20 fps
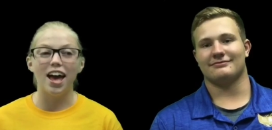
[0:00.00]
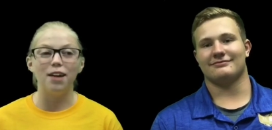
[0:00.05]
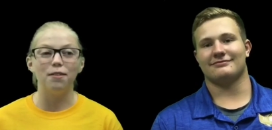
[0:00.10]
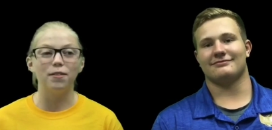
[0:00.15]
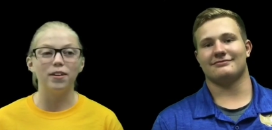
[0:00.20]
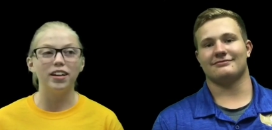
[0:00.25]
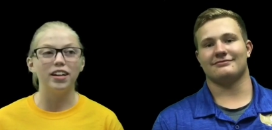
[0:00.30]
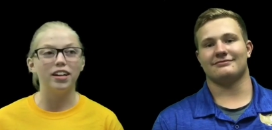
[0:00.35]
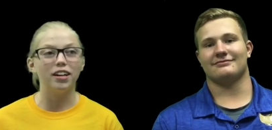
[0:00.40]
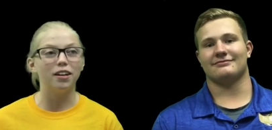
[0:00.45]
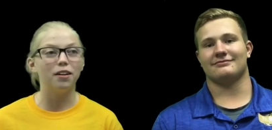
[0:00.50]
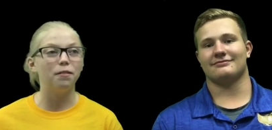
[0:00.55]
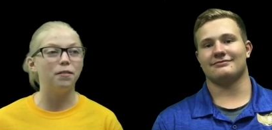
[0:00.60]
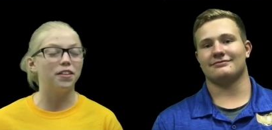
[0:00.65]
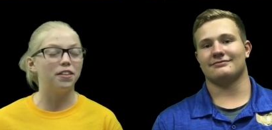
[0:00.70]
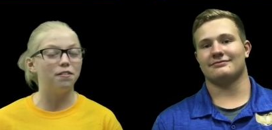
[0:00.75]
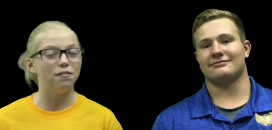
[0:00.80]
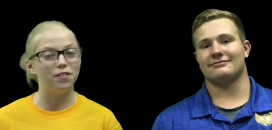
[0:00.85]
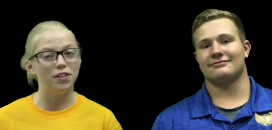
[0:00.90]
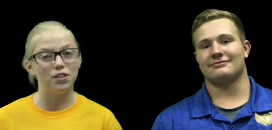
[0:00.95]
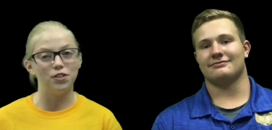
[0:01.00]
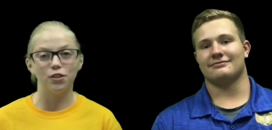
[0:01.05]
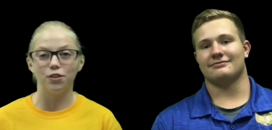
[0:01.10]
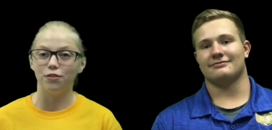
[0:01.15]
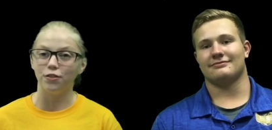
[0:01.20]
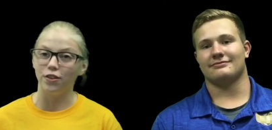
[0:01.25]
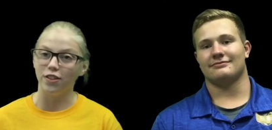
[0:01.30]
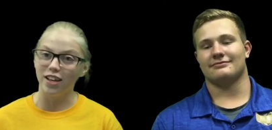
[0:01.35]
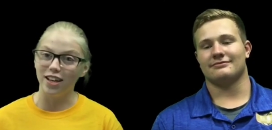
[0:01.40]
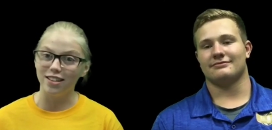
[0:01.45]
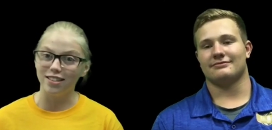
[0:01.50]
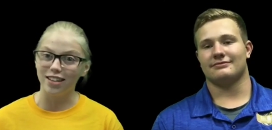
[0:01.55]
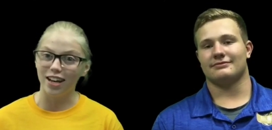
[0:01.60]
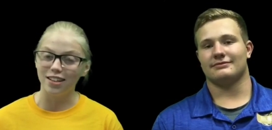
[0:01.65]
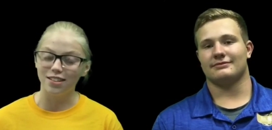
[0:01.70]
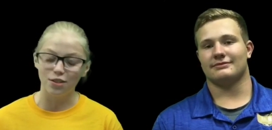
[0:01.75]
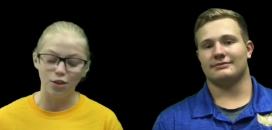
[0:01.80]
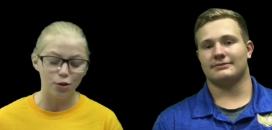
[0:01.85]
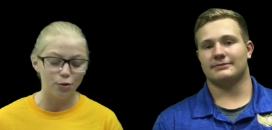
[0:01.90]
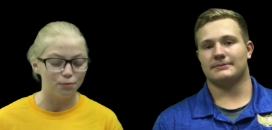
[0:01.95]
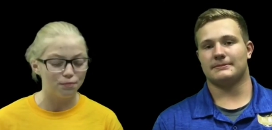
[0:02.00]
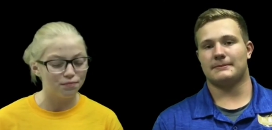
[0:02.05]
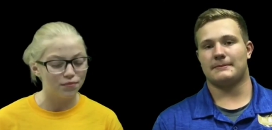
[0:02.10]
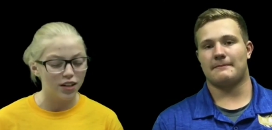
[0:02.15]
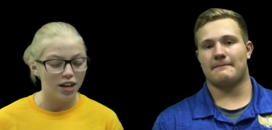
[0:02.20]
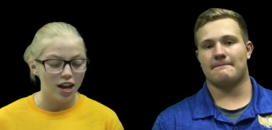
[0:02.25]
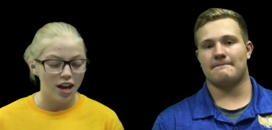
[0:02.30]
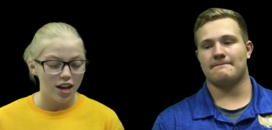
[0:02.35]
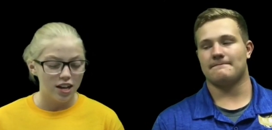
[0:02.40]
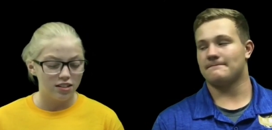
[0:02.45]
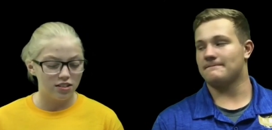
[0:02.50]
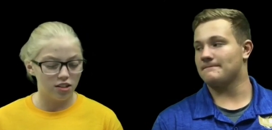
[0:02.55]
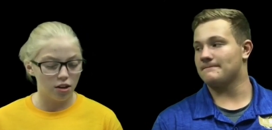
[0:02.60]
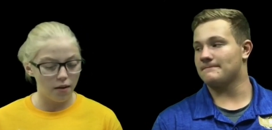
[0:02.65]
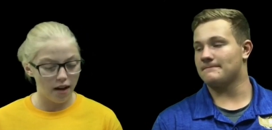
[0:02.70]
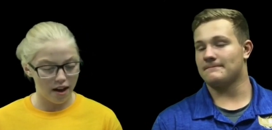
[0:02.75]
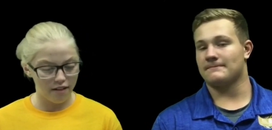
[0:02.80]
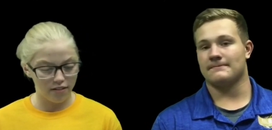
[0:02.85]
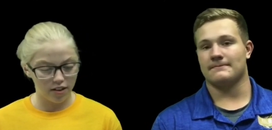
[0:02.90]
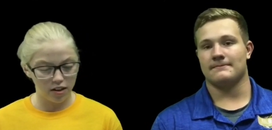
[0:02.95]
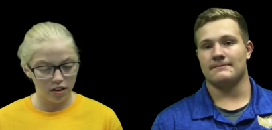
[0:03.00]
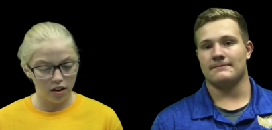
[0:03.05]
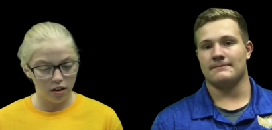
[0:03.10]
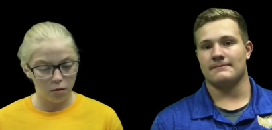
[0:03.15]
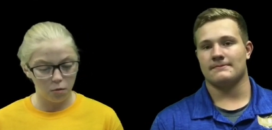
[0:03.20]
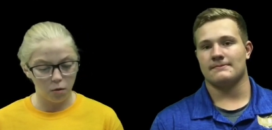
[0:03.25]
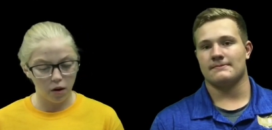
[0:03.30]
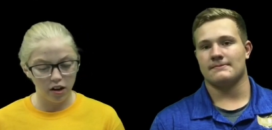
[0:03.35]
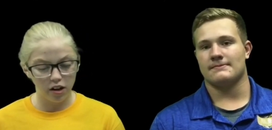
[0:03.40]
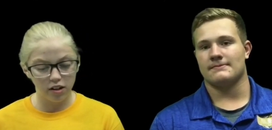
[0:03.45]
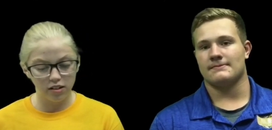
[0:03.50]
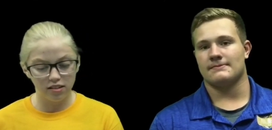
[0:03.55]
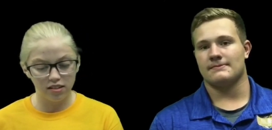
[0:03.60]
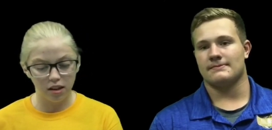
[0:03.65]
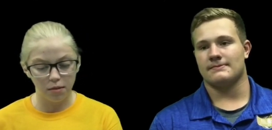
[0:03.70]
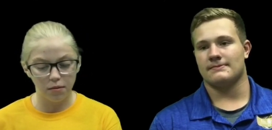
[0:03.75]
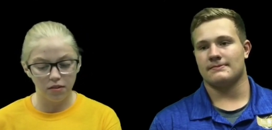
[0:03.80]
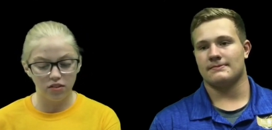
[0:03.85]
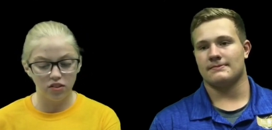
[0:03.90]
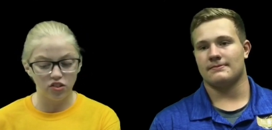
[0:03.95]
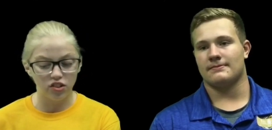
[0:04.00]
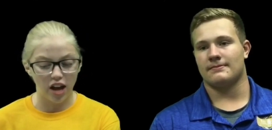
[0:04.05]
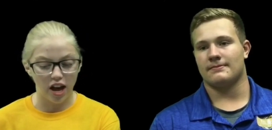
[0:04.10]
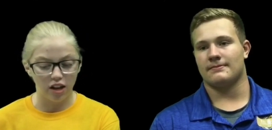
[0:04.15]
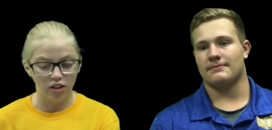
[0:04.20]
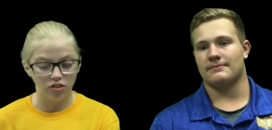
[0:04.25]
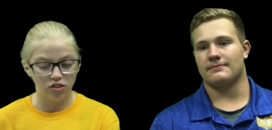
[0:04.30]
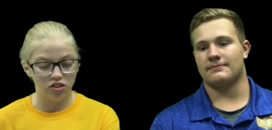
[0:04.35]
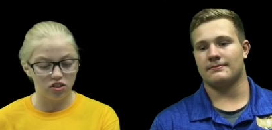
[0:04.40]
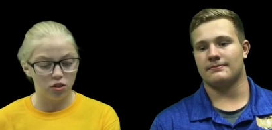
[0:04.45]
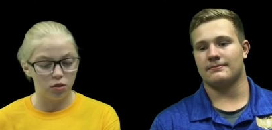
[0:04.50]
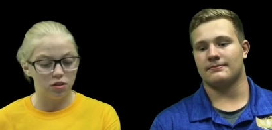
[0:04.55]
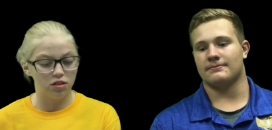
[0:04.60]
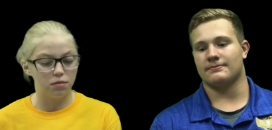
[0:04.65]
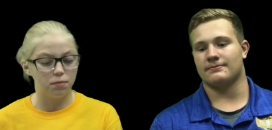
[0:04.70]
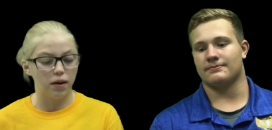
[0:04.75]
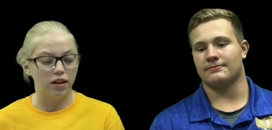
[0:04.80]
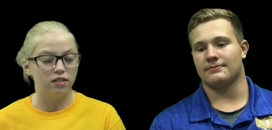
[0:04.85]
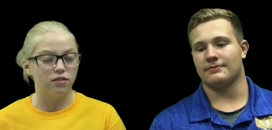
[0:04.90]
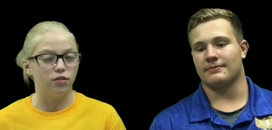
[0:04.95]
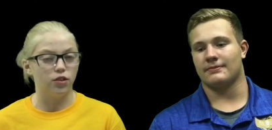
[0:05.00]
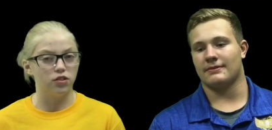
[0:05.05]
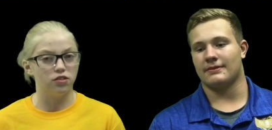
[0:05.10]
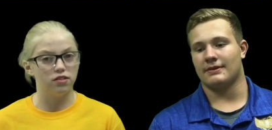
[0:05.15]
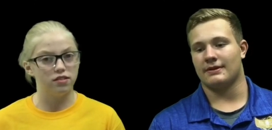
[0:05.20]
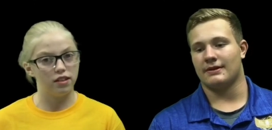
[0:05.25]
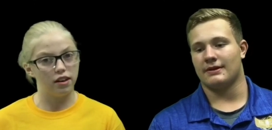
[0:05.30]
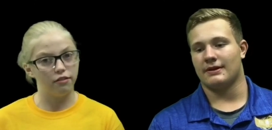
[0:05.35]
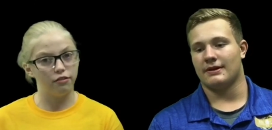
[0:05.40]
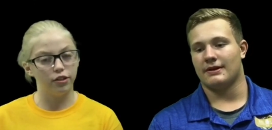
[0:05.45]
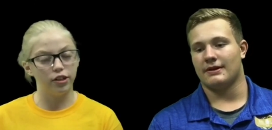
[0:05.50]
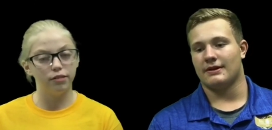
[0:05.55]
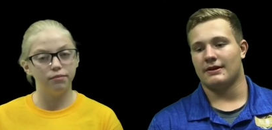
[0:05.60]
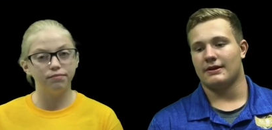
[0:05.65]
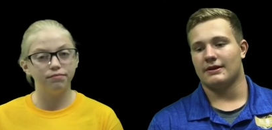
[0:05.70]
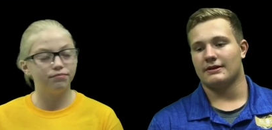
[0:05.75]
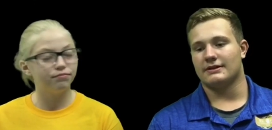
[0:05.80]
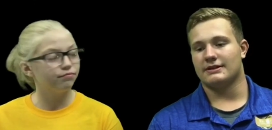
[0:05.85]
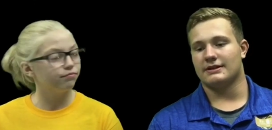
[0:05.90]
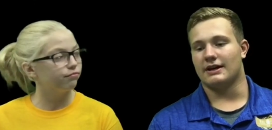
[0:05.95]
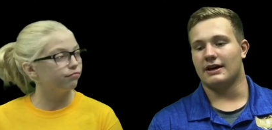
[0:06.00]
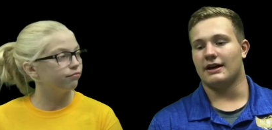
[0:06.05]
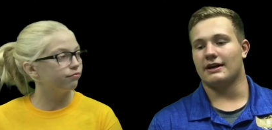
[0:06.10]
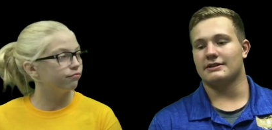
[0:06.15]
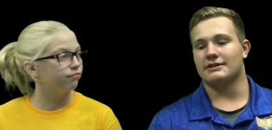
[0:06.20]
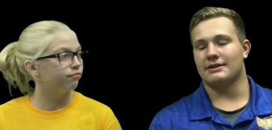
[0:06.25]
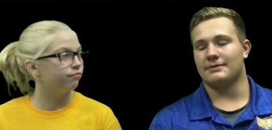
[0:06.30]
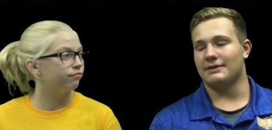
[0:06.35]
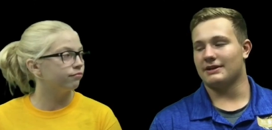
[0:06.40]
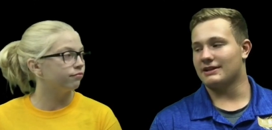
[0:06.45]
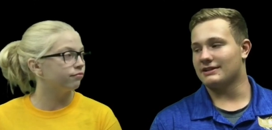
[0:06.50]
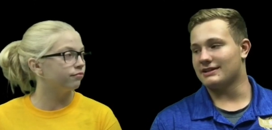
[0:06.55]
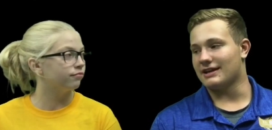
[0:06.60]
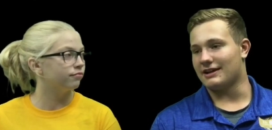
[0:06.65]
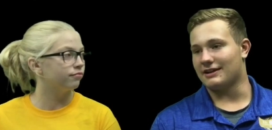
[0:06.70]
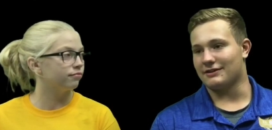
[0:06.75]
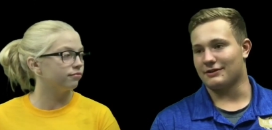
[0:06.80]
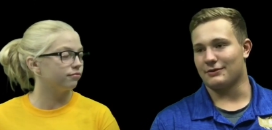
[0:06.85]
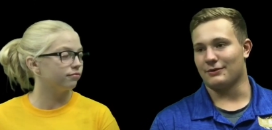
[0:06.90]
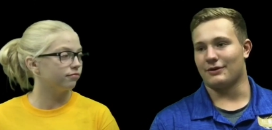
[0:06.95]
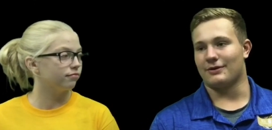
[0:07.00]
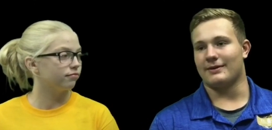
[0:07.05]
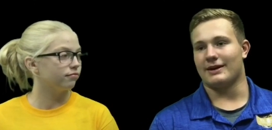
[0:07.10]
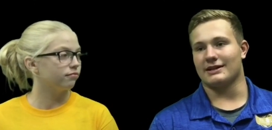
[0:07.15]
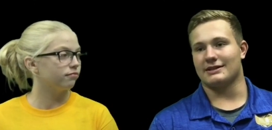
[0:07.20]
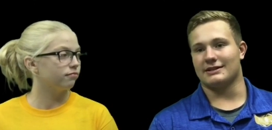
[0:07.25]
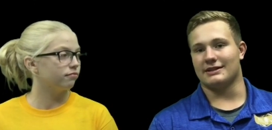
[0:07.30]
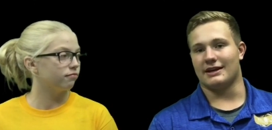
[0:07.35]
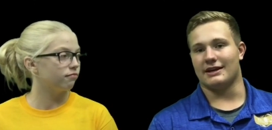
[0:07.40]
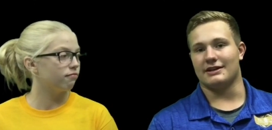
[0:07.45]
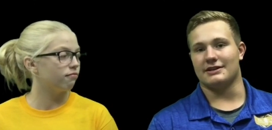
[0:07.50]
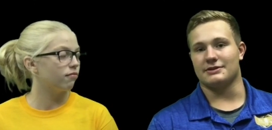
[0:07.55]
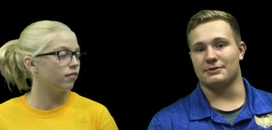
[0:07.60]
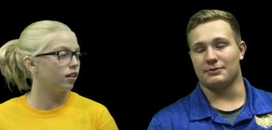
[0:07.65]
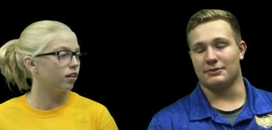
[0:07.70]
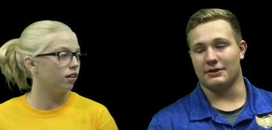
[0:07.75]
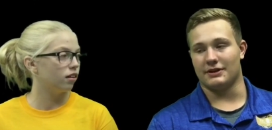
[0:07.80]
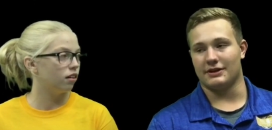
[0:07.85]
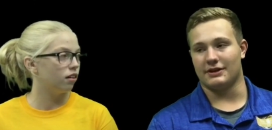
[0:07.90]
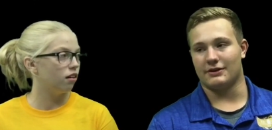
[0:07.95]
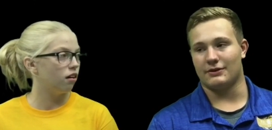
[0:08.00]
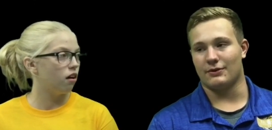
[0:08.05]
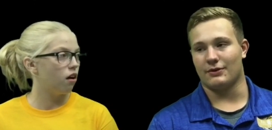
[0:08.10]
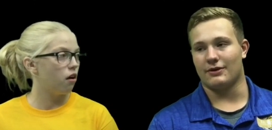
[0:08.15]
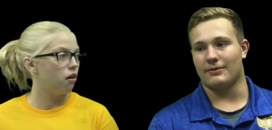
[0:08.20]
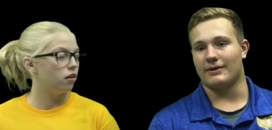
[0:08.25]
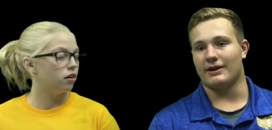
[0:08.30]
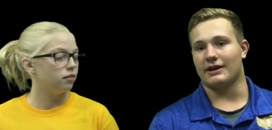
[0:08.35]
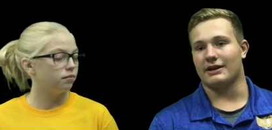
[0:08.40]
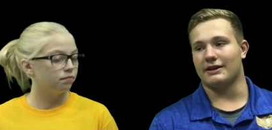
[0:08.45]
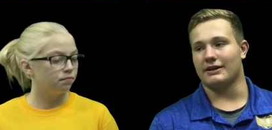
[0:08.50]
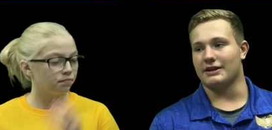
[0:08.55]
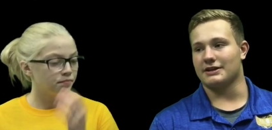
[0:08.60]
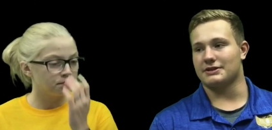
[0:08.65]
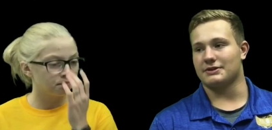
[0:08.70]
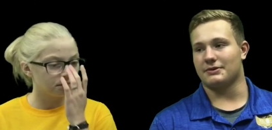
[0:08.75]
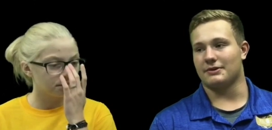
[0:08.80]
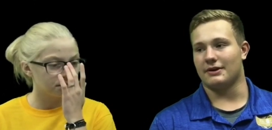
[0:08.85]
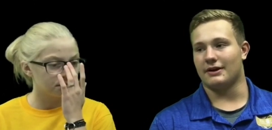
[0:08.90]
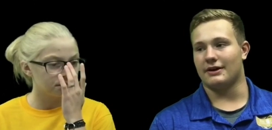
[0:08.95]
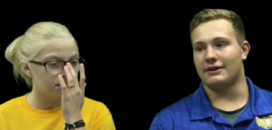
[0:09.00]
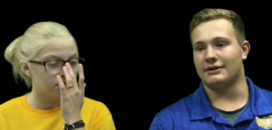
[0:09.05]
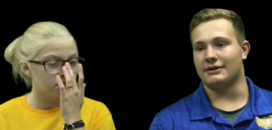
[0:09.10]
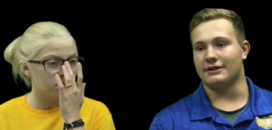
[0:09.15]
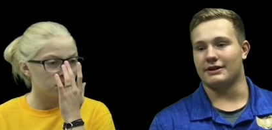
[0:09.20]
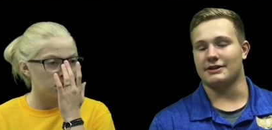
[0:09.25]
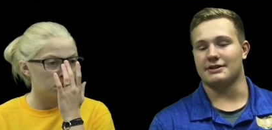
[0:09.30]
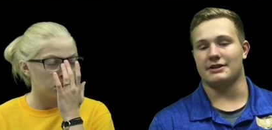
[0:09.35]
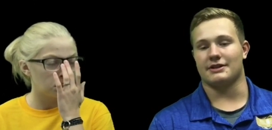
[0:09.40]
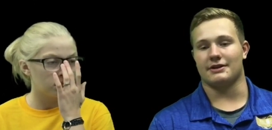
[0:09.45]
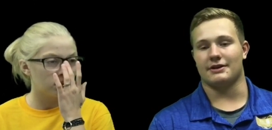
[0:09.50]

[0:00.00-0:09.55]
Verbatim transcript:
Speaker 1: and we're here with a feature for the Inside Scoop. So, Evan, what are some of the challenges you expect versus Everett?
Speaker 2: Uh, it's going to be containing the quarterback tonight. He's a really good quarterback. He likes to run, he likes to